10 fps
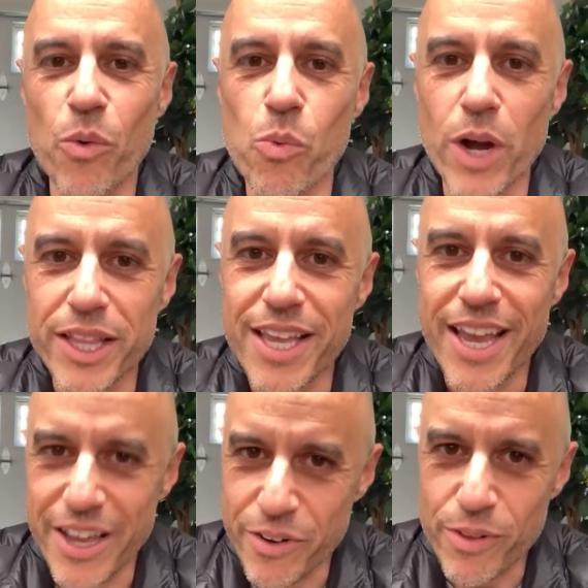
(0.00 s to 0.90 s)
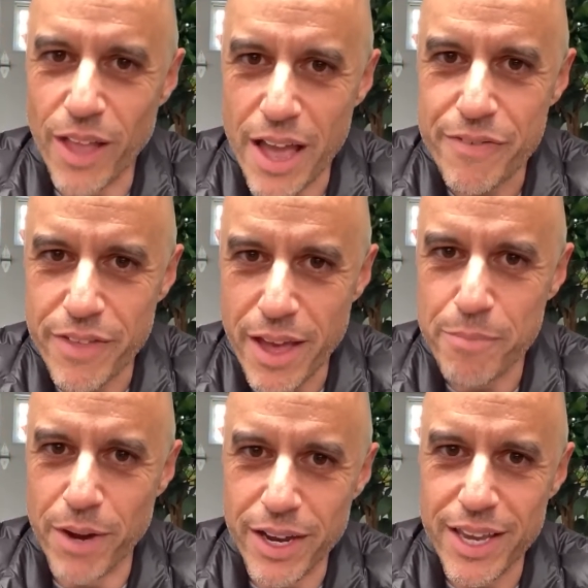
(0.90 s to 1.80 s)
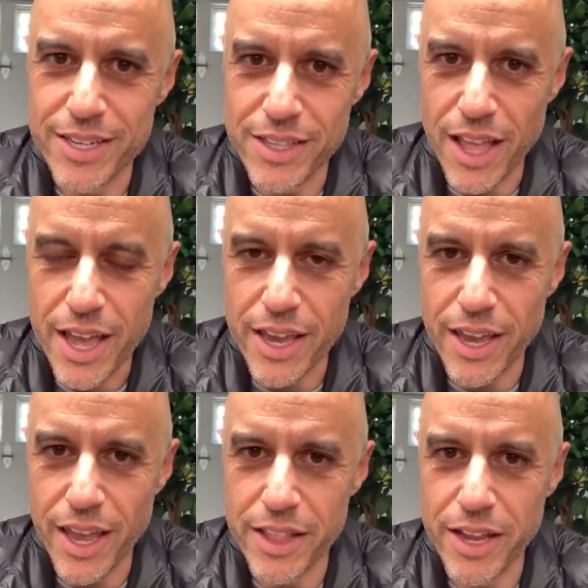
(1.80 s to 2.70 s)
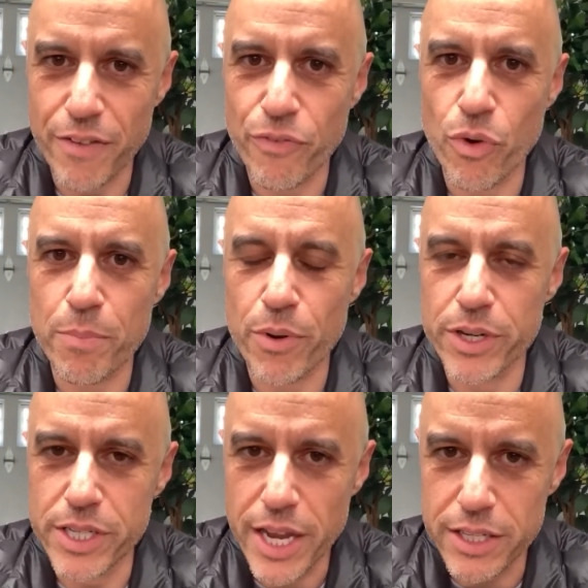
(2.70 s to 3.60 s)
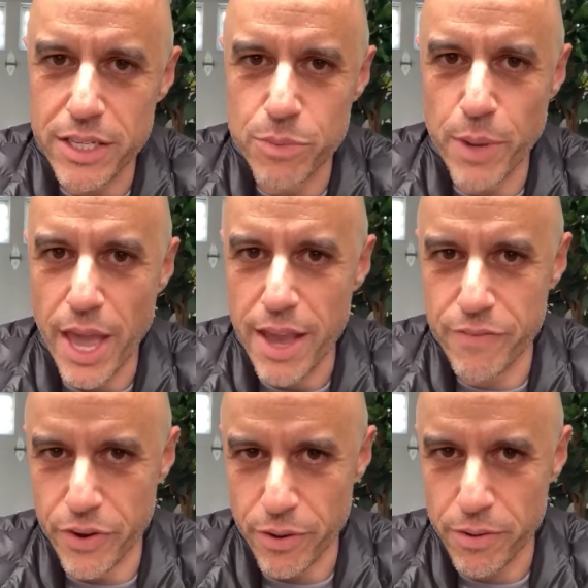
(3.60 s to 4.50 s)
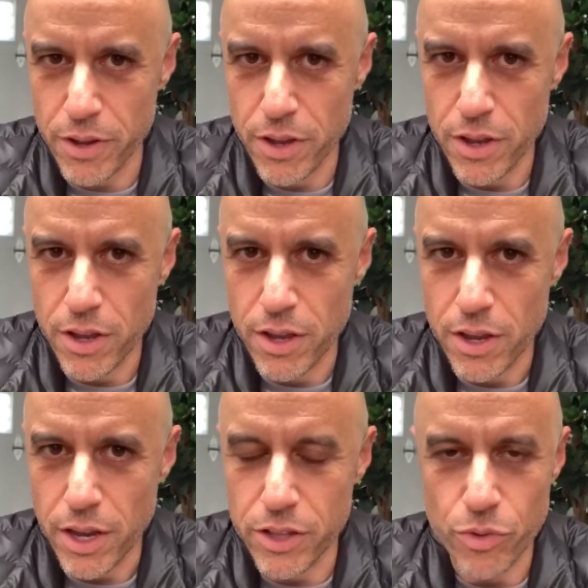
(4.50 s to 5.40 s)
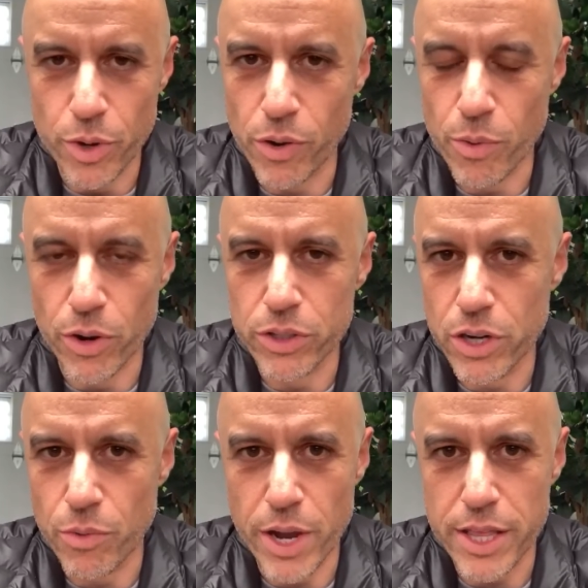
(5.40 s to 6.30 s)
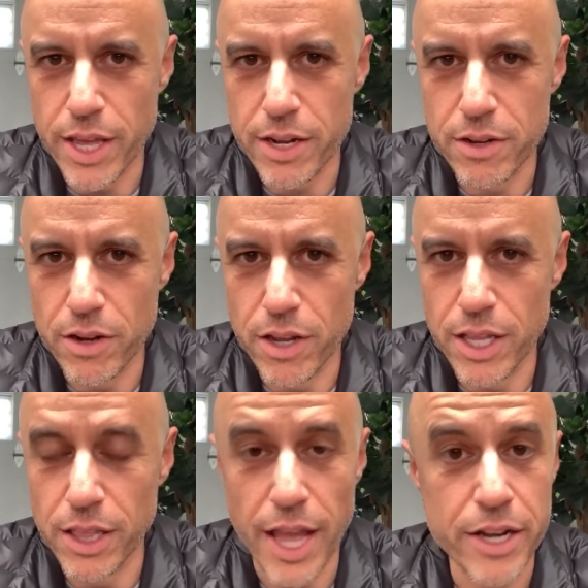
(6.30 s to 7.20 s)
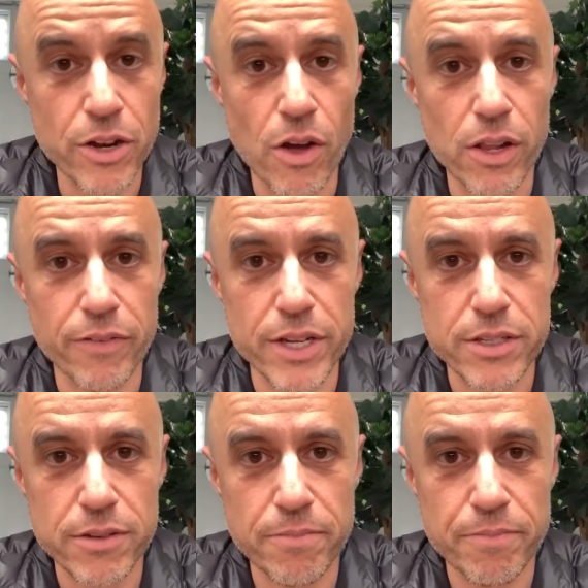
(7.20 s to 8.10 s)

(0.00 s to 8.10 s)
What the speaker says: what the inner life of that monkey is like, and therefore predict its behavior in the real world in a way that enlightened all of us.